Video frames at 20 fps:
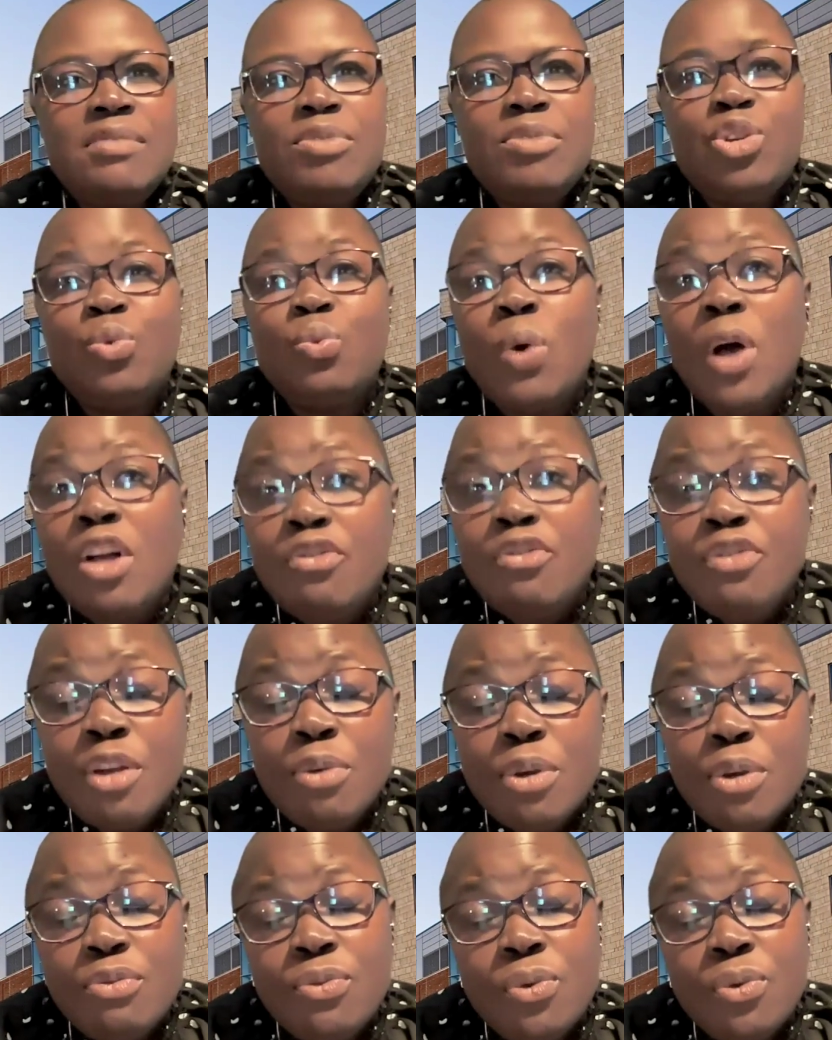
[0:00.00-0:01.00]
to welfare
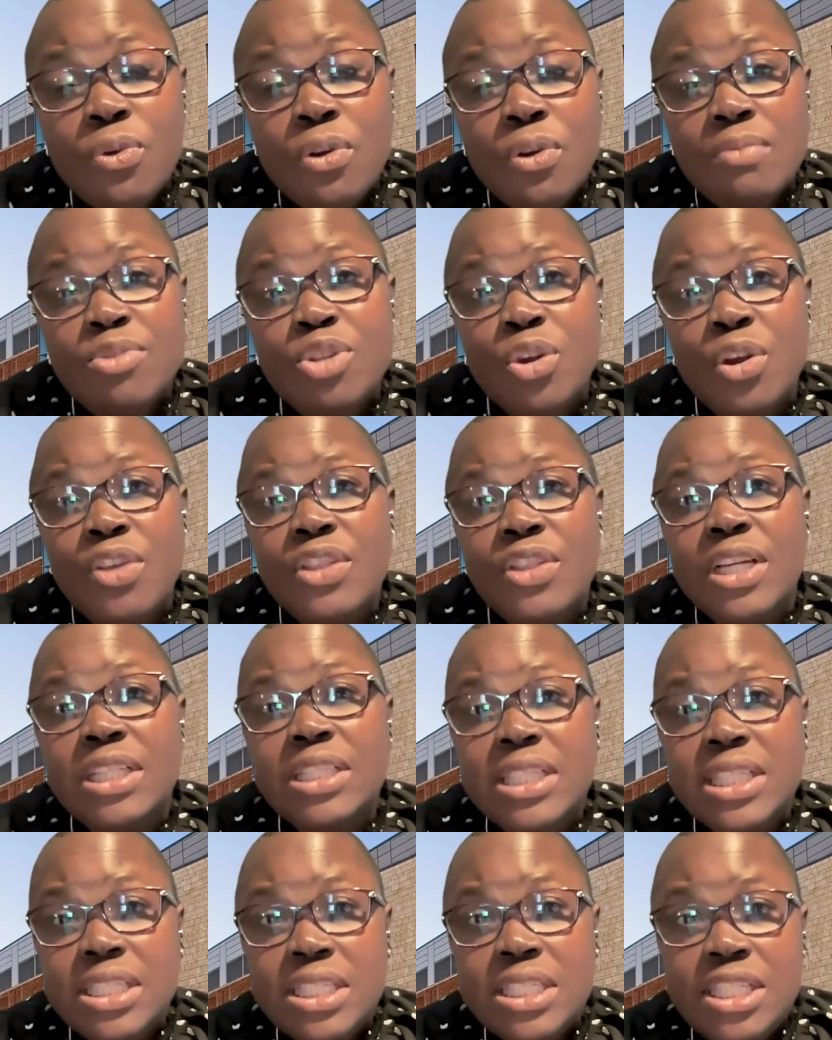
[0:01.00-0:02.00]
reform during the
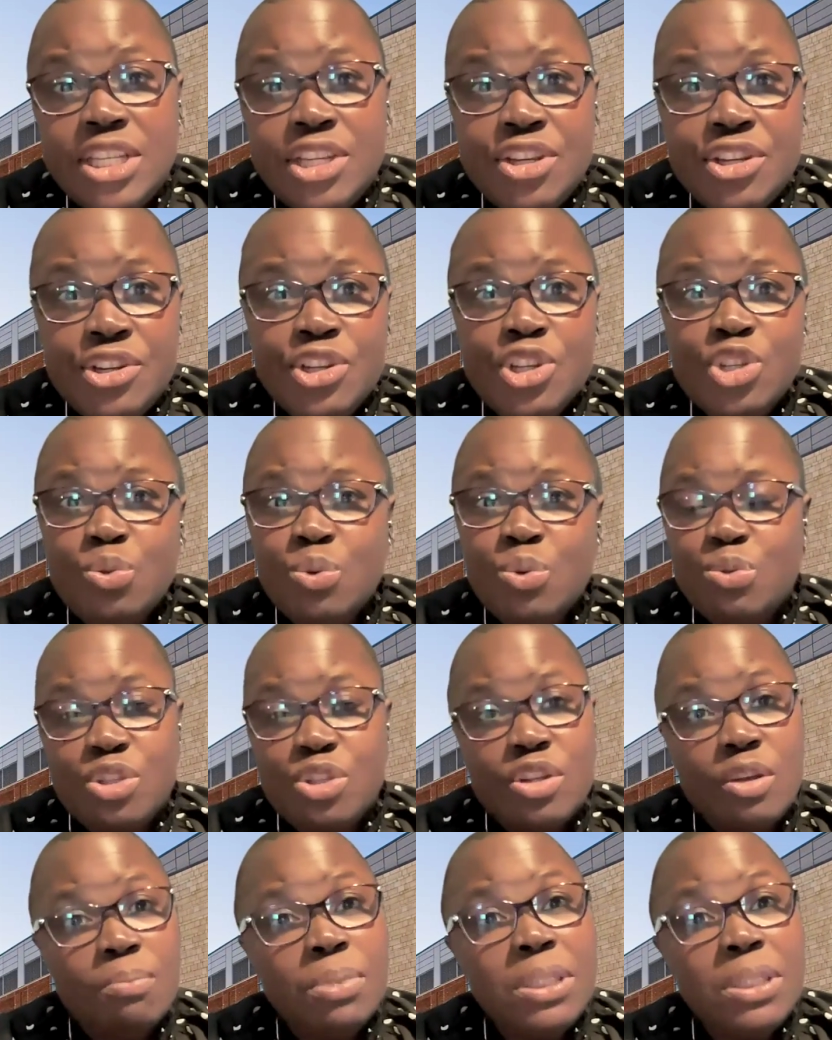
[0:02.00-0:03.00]
Clinton years, which
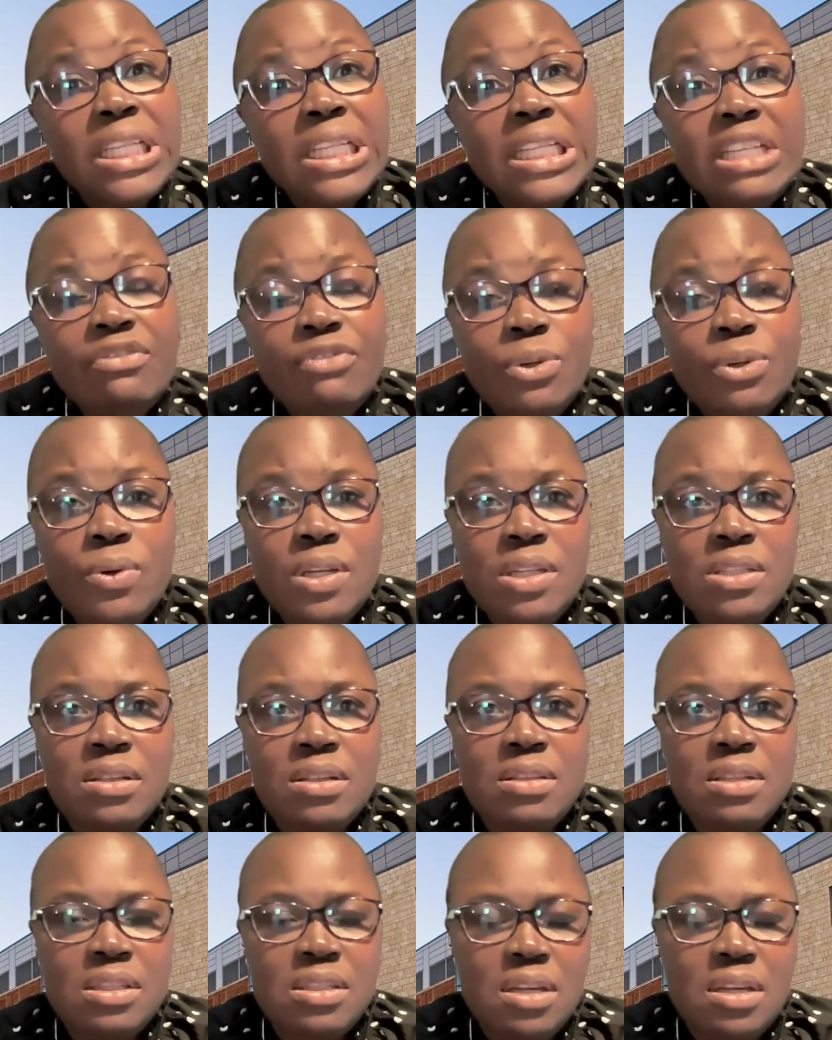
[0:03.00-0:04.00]
was completely focused
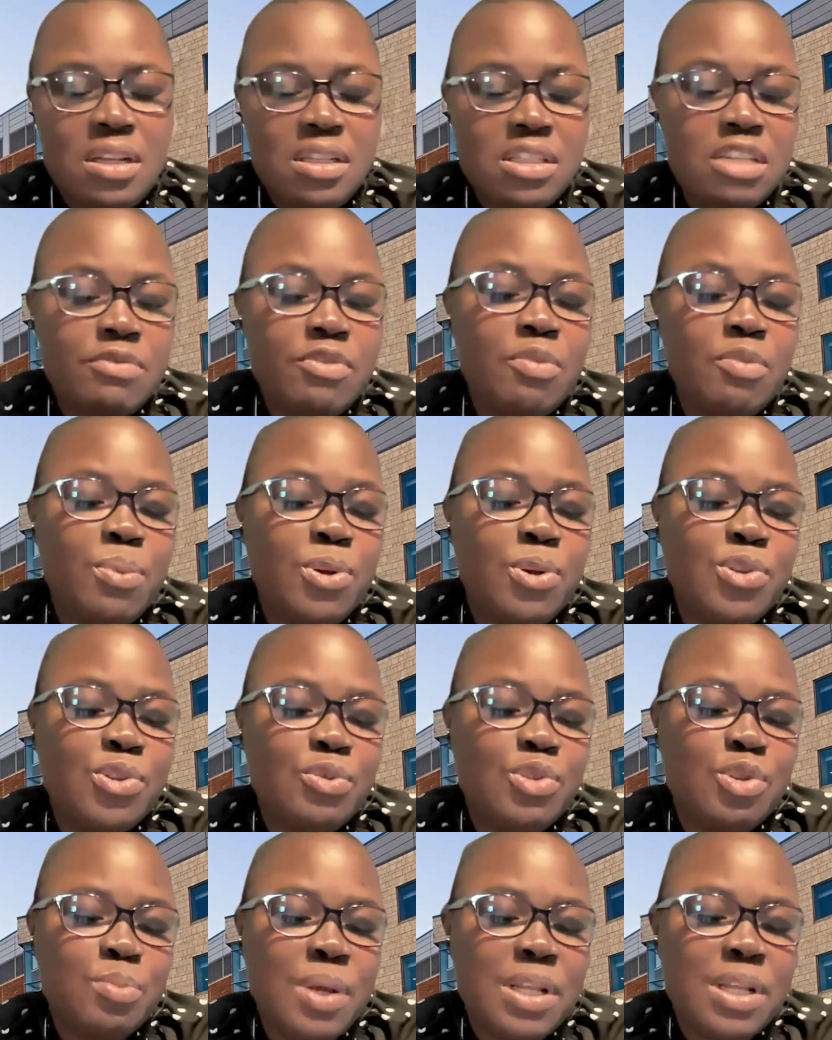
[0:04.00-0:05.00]
on this concept of
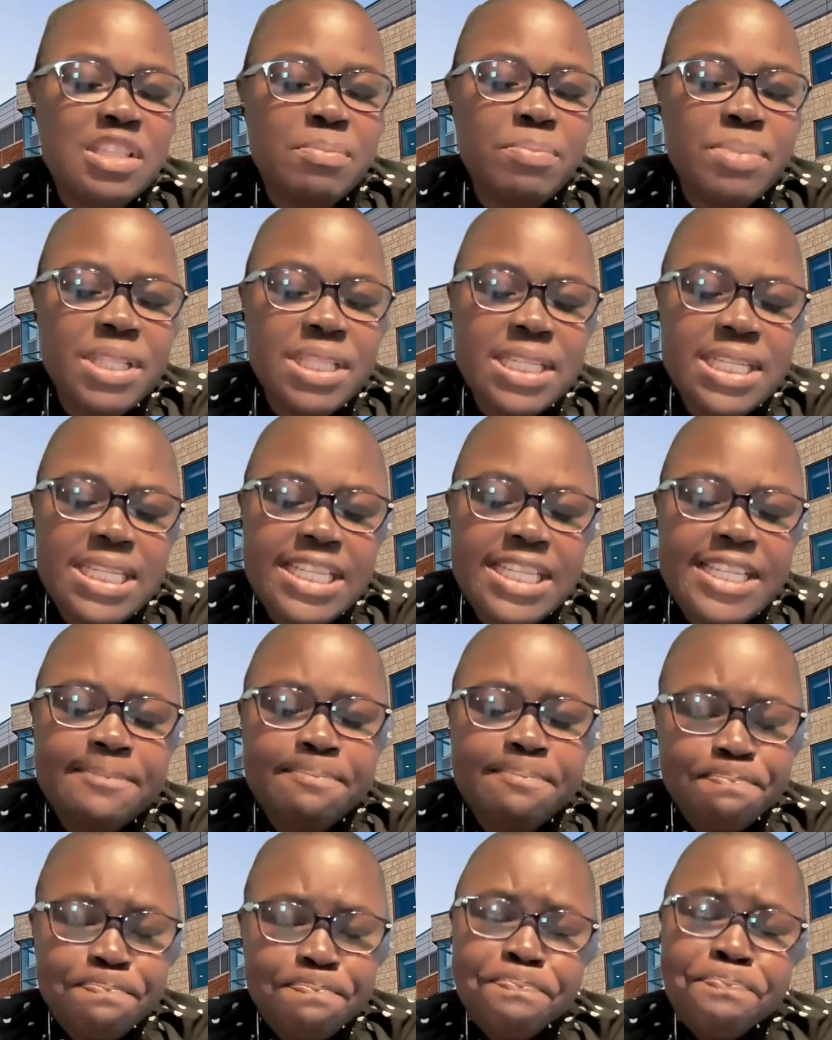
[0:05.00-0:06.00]
personal responsibility.